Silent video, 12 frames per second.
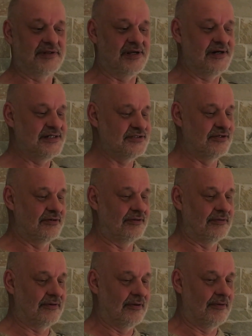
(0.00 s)
there is
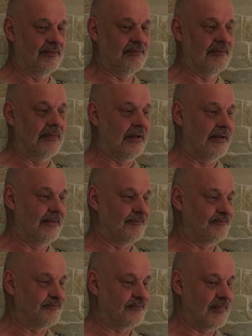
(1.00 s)
a
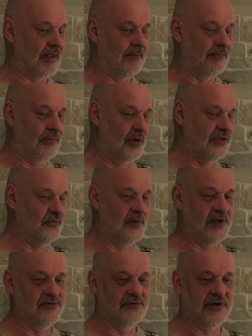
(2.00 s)

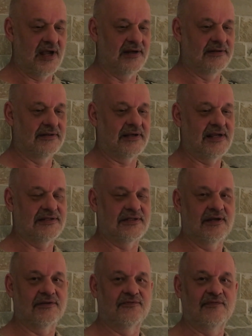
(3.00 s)
point where you can
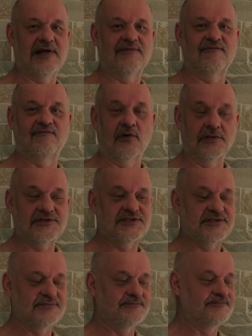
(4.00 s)
get 12
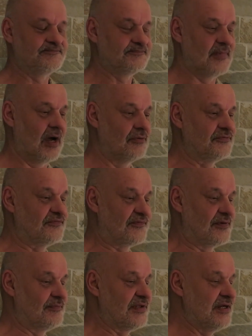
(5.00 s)
volts out
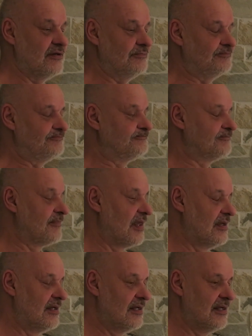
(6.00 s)
from there.
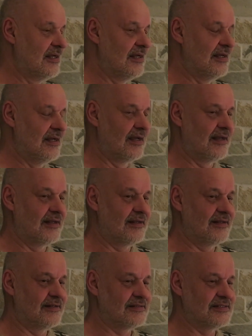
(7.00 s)

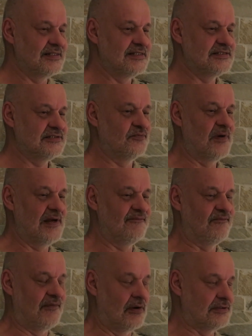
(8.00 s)
And these
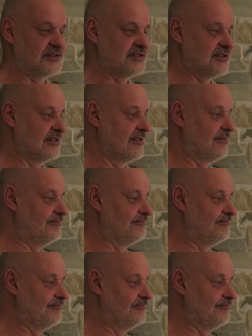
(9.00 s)
12 volts,